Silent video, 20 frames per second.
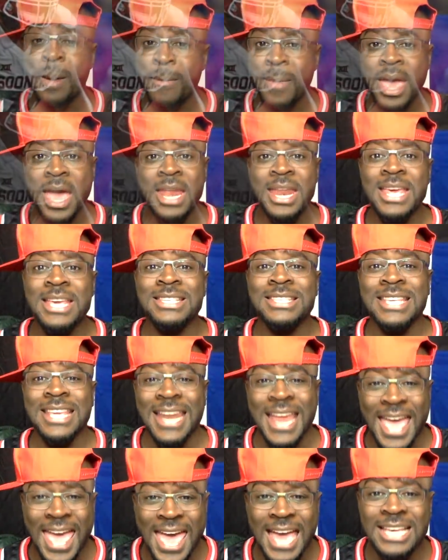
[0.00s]
man is
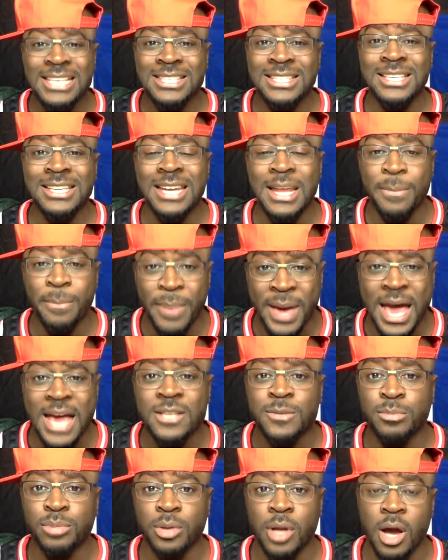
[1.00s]
an excellent
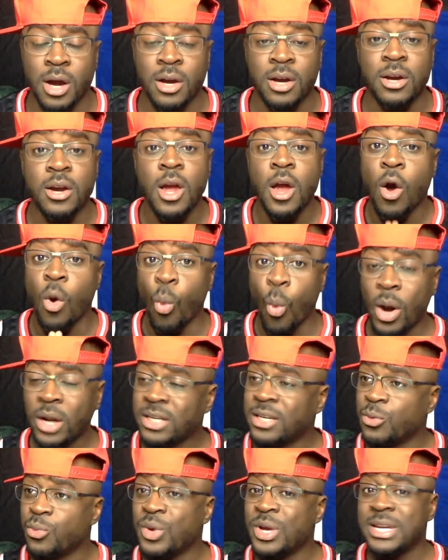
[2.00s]
pass blocker. What
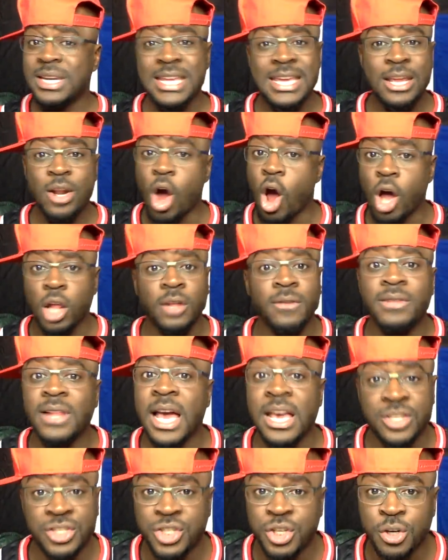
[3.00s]
did we need all of
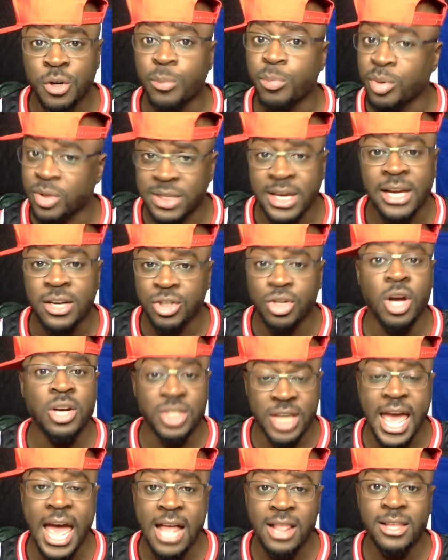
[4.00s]
last year to protect Josh
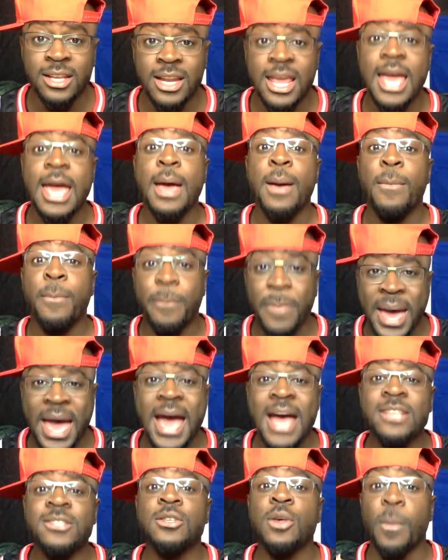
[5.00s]
Allen?
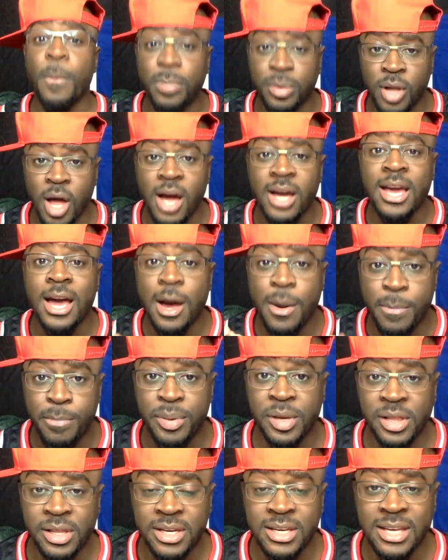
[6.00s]
Pass block
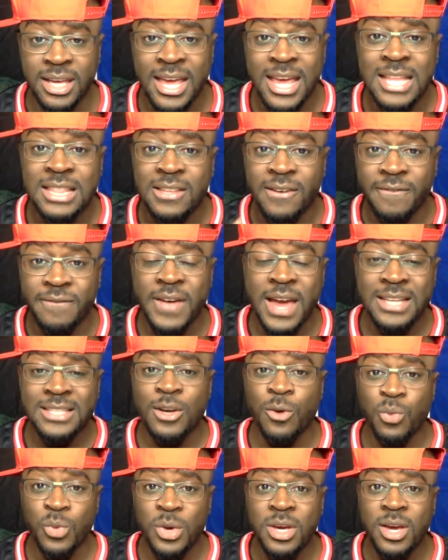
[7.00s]
ability. The fact that
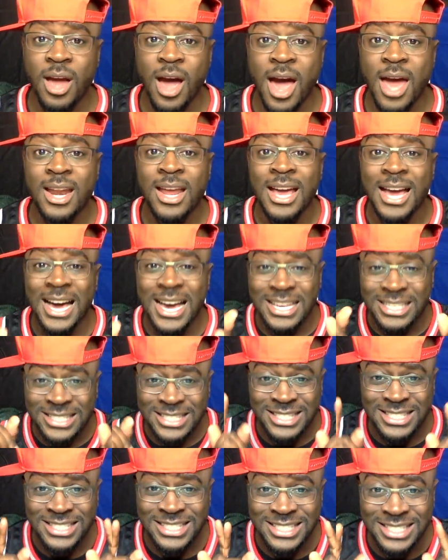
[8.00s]
we got a
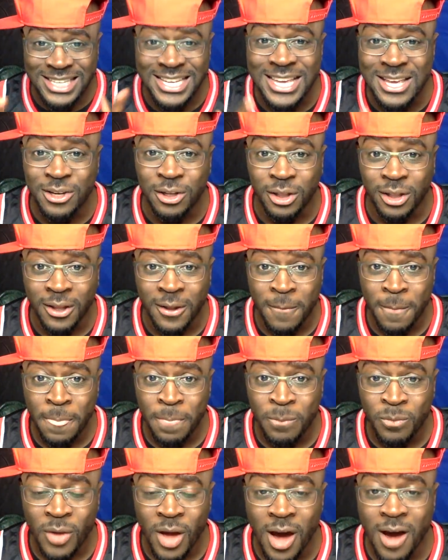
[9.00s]
steal
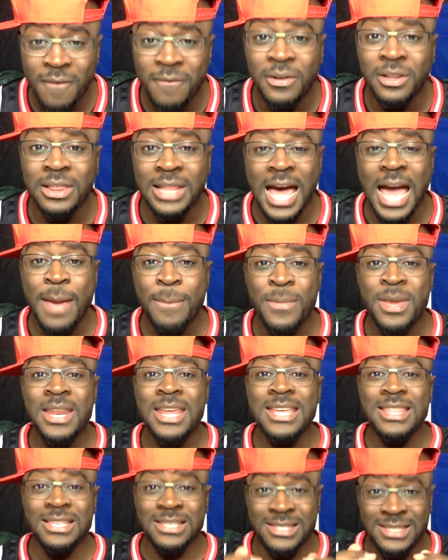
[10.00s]
of a lineman
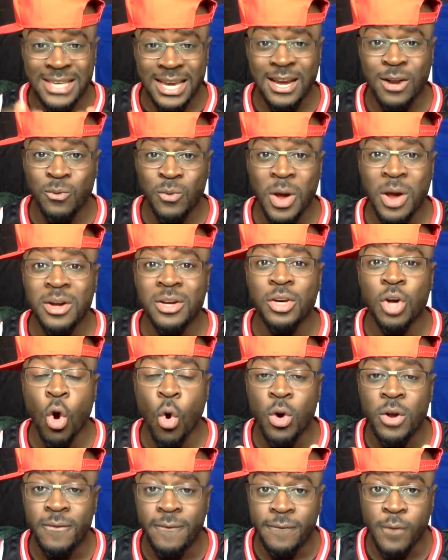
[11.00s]
in the second round in
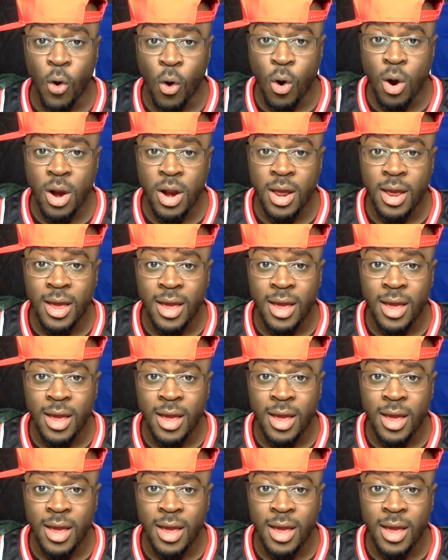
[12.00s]
Cody Ford,